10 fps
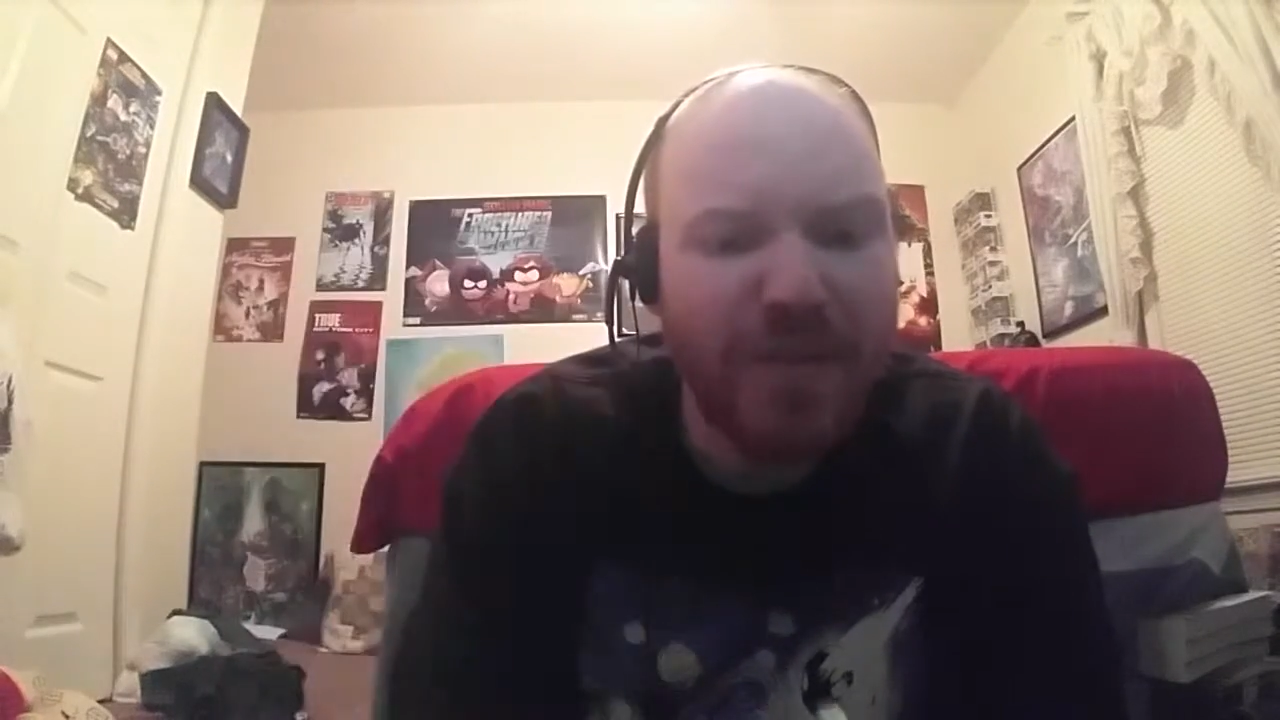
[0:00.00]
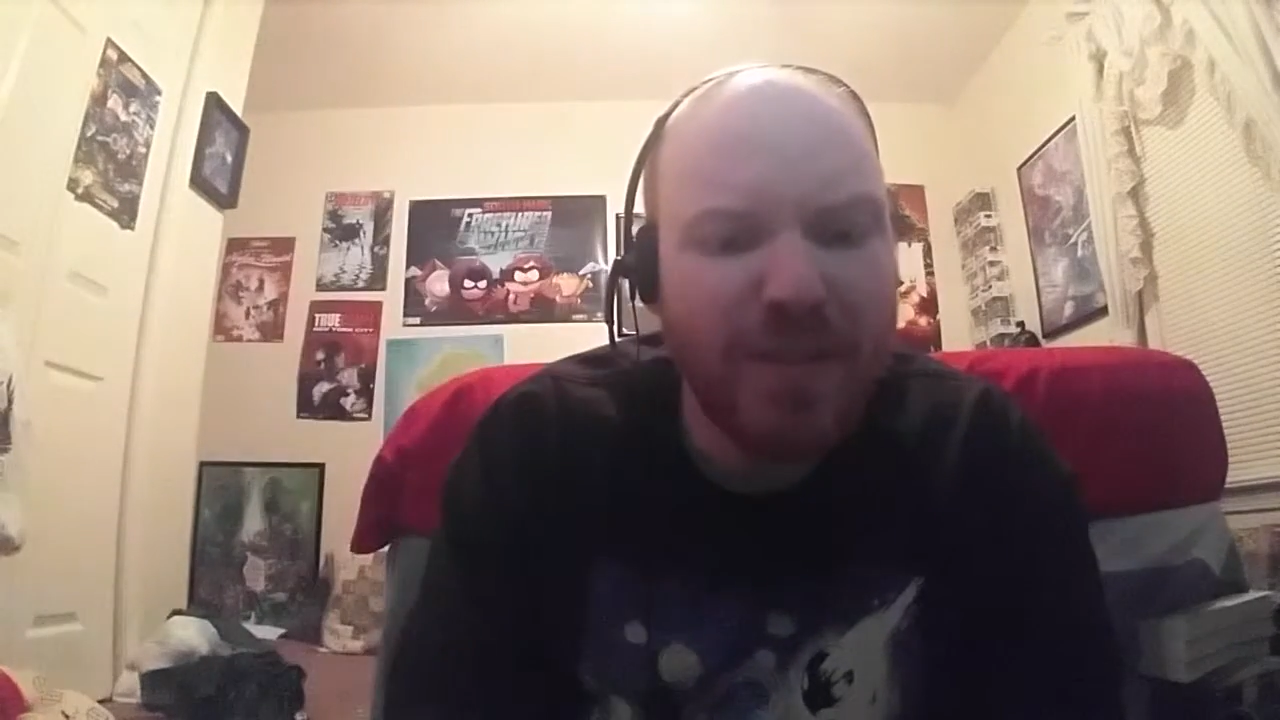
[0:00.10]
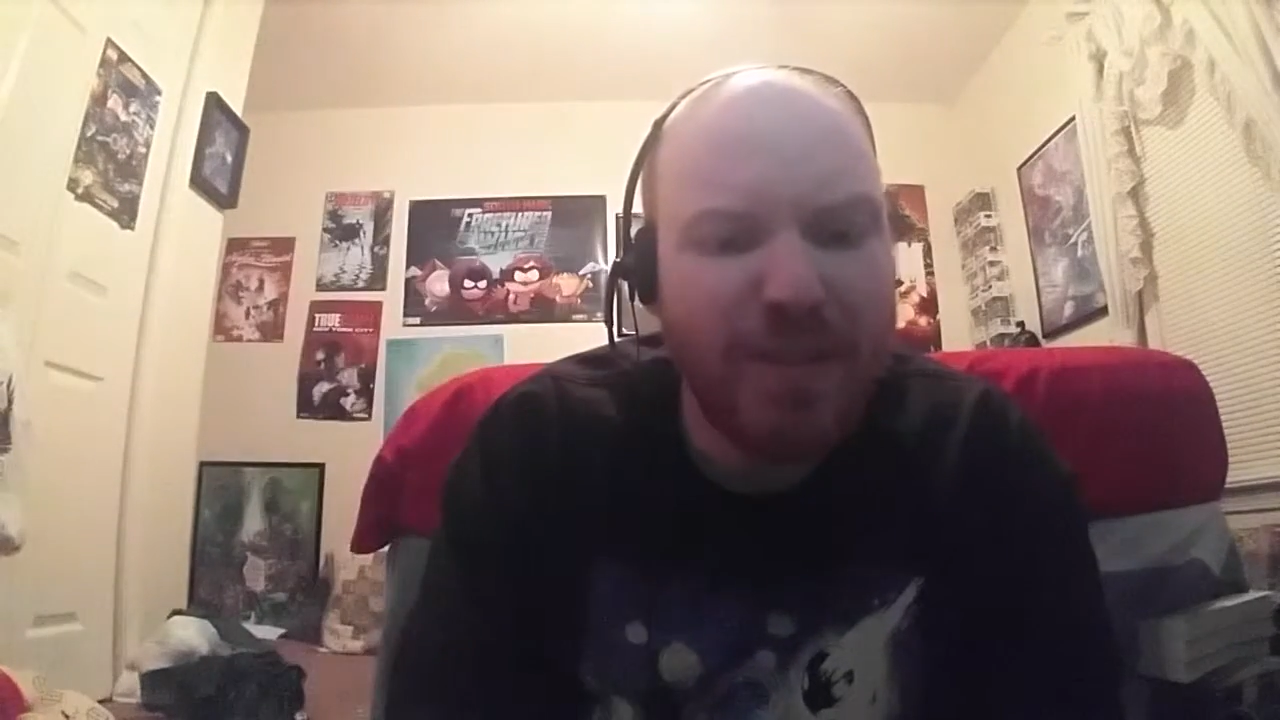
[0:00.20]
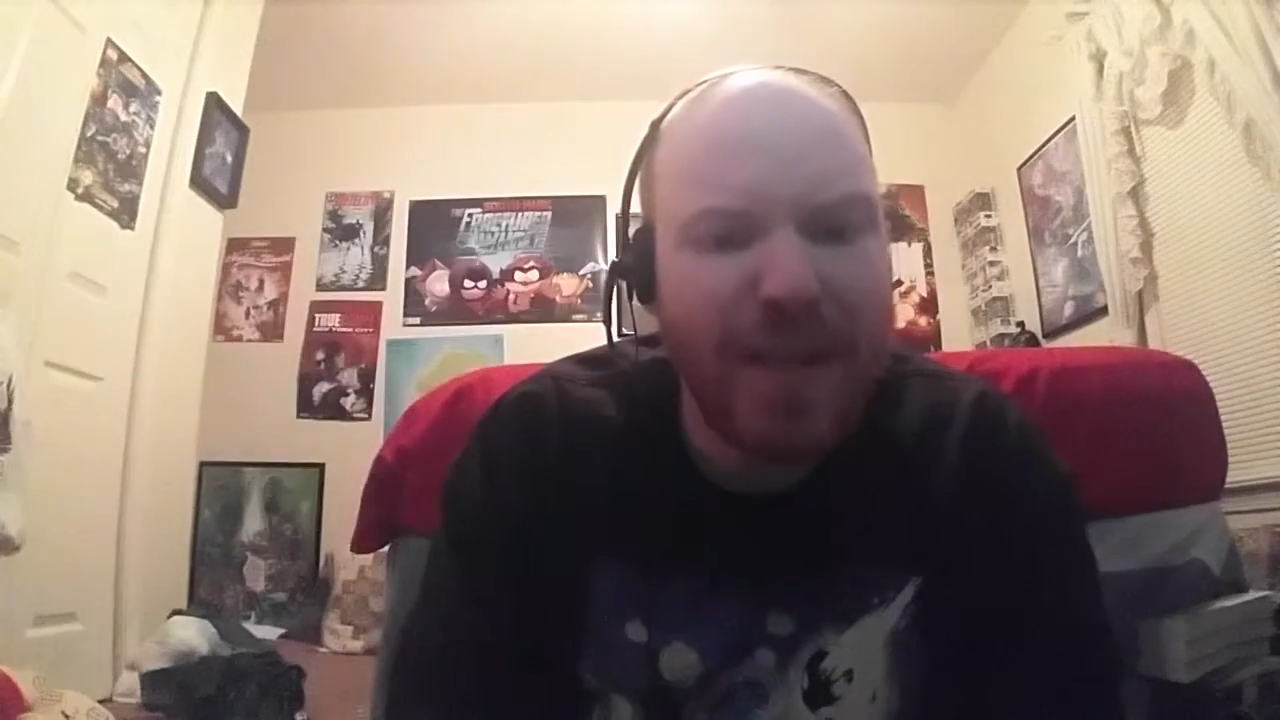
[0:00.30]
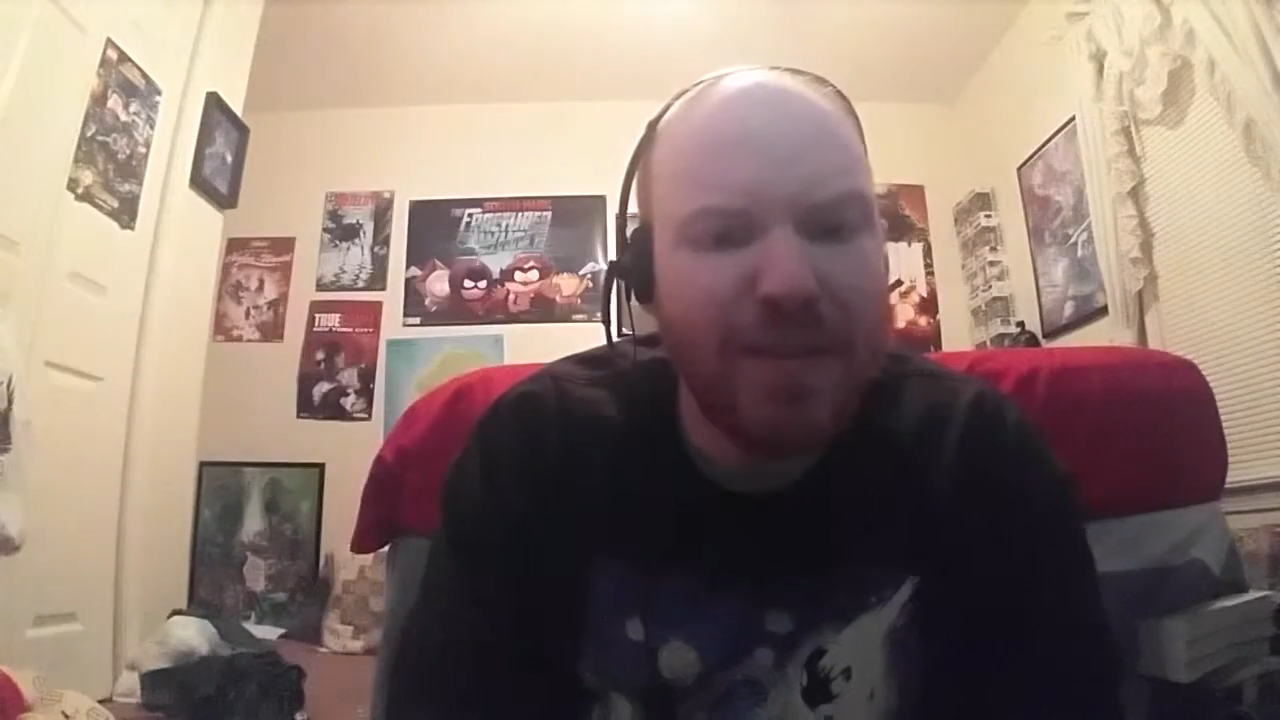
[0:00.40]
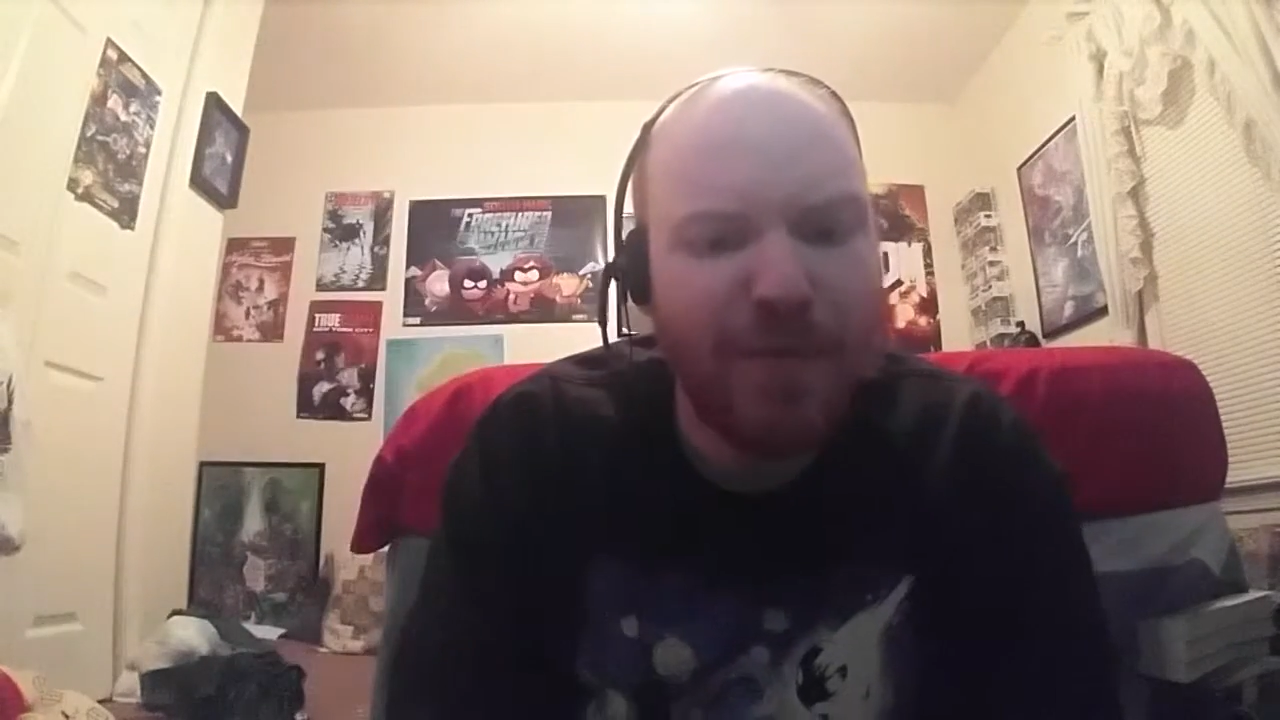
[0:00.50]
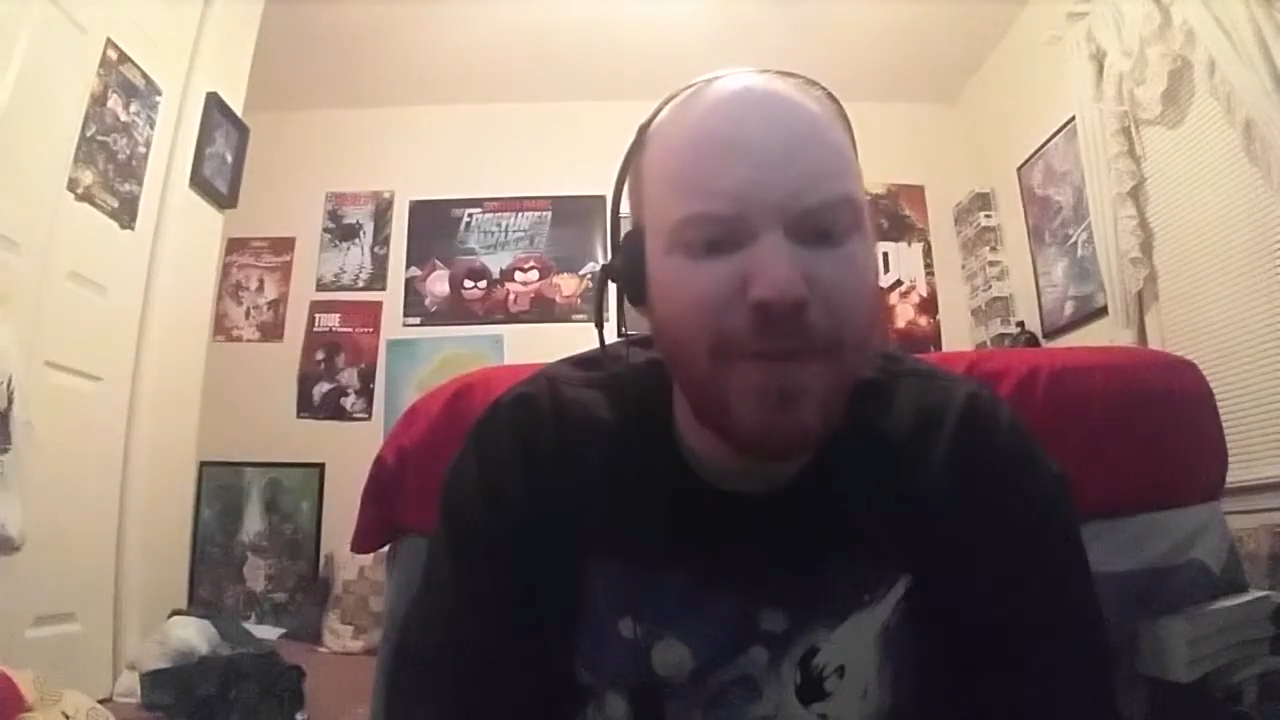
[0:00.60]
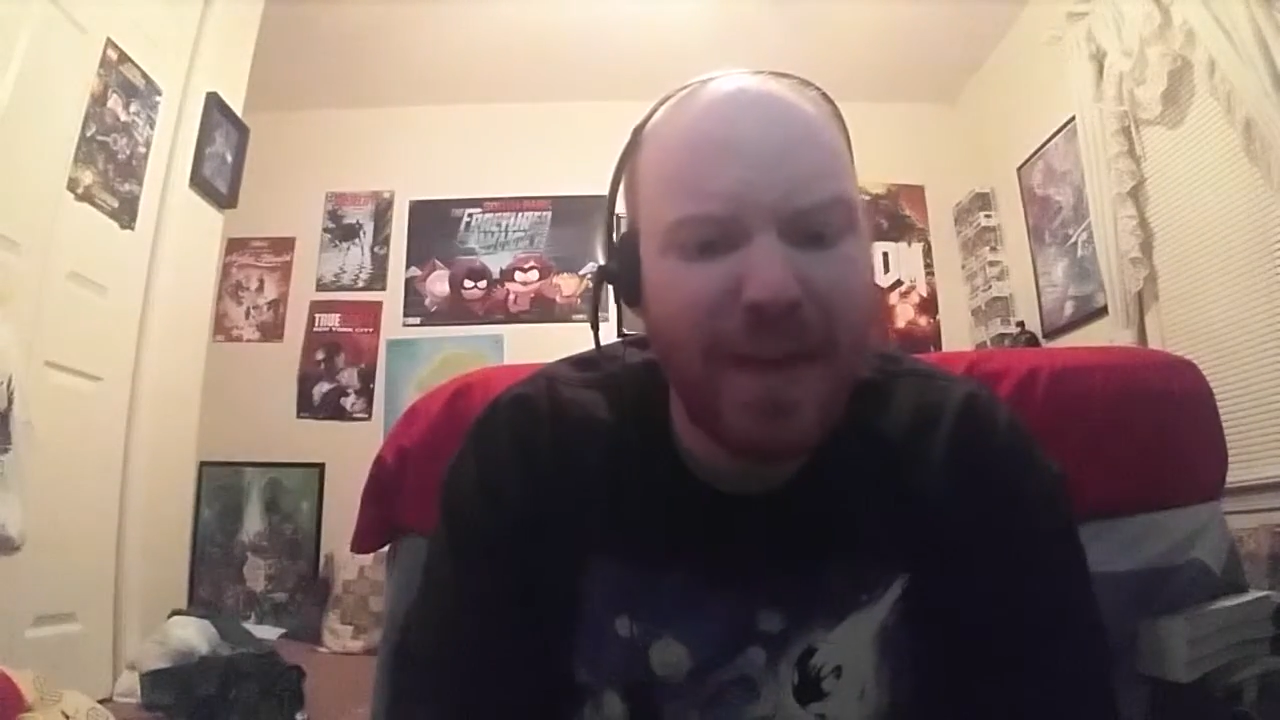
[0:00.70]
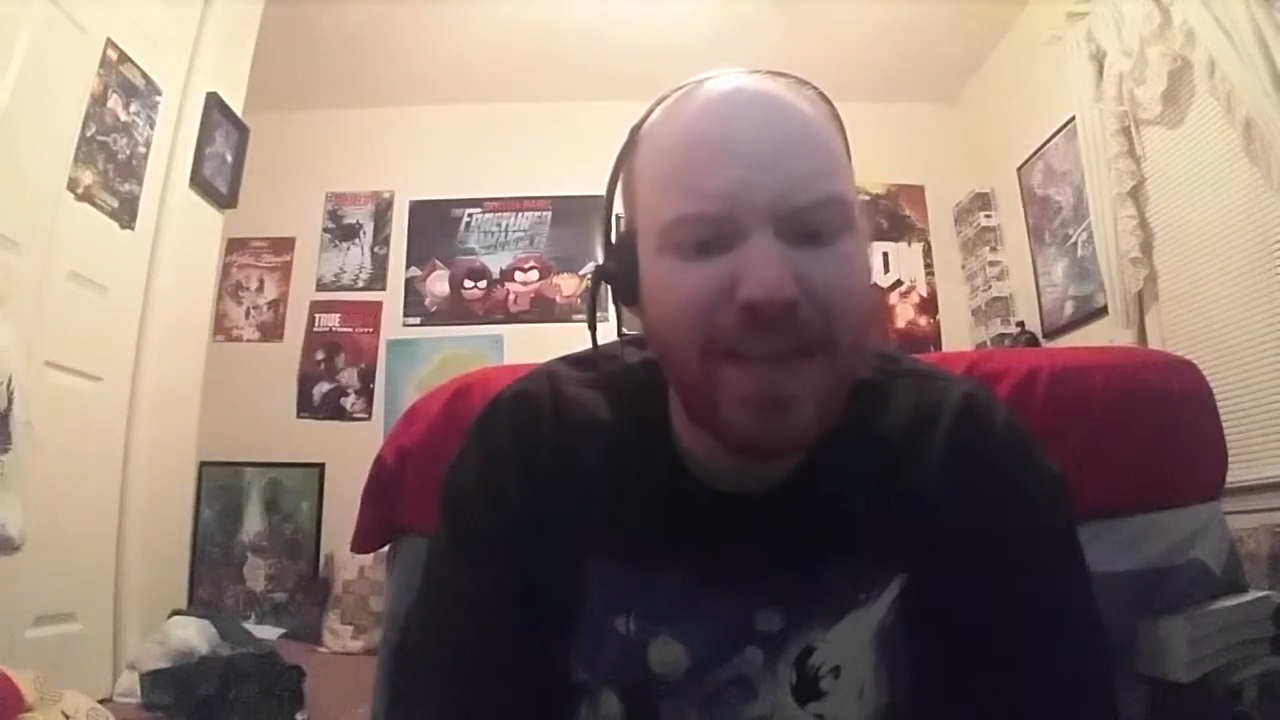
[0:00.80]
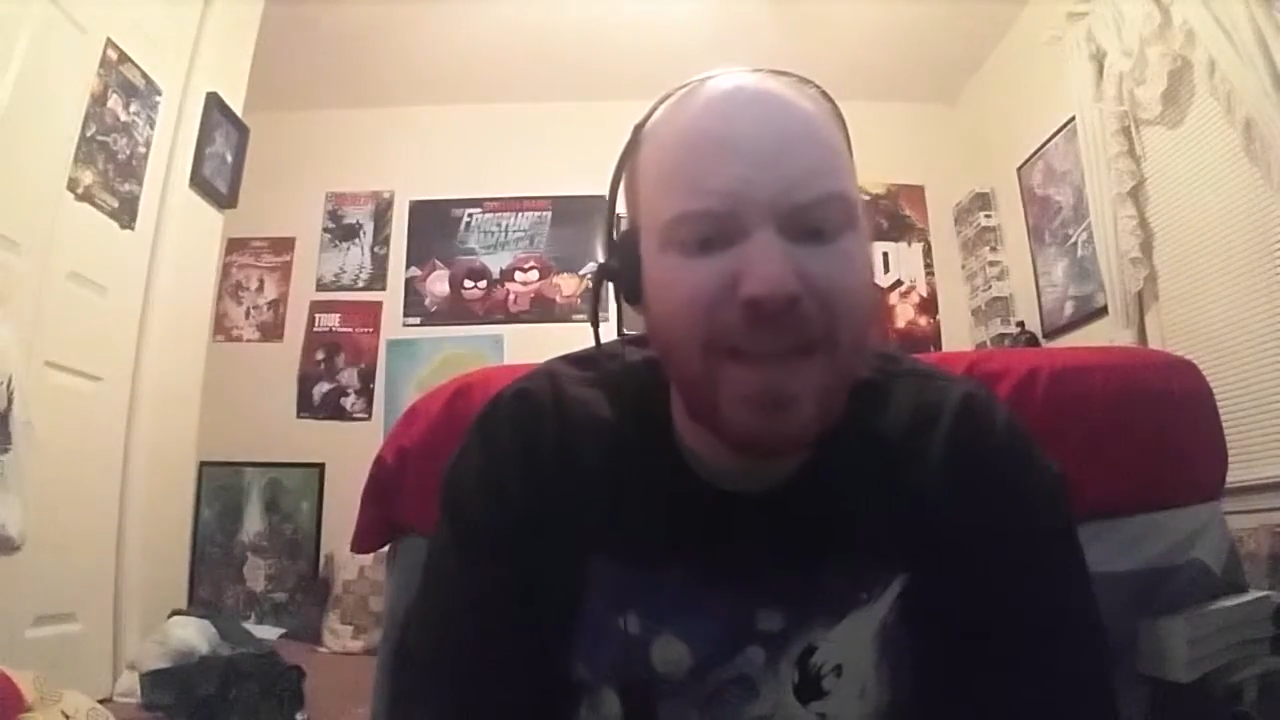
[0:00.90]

respect the fact